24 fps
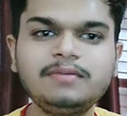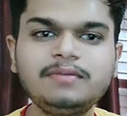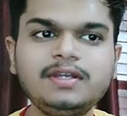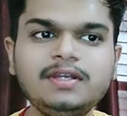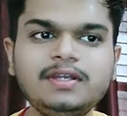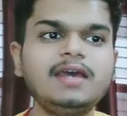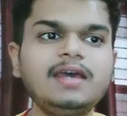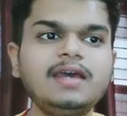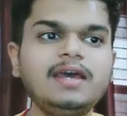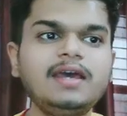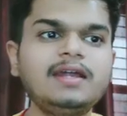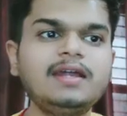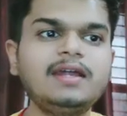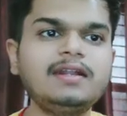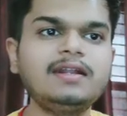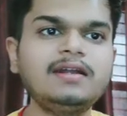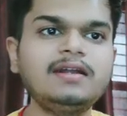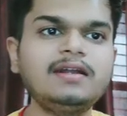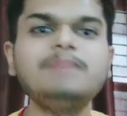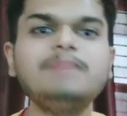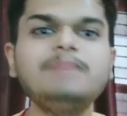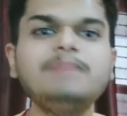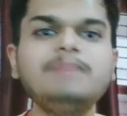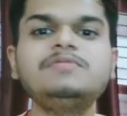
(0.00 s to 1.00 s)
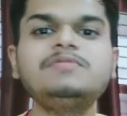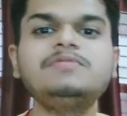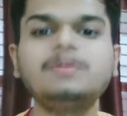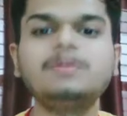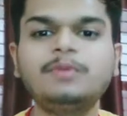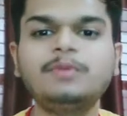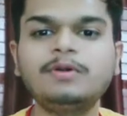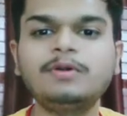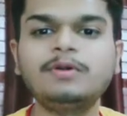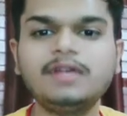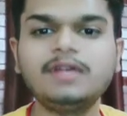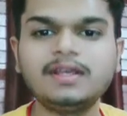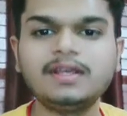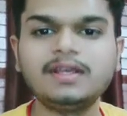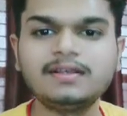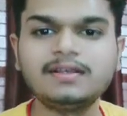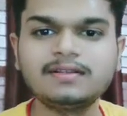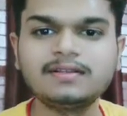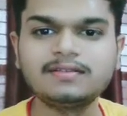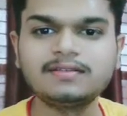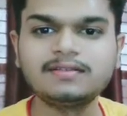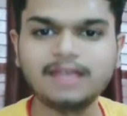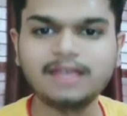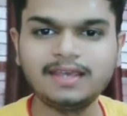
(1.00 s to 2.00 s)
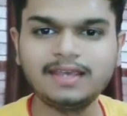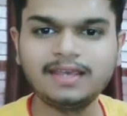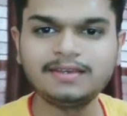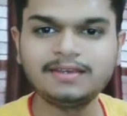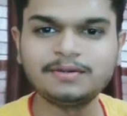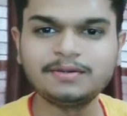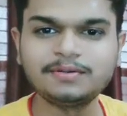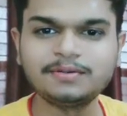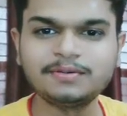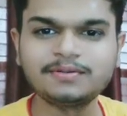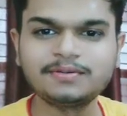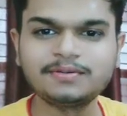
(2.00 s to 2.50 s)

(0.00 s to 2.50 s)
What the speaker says: it, and keep supporting. Thank you.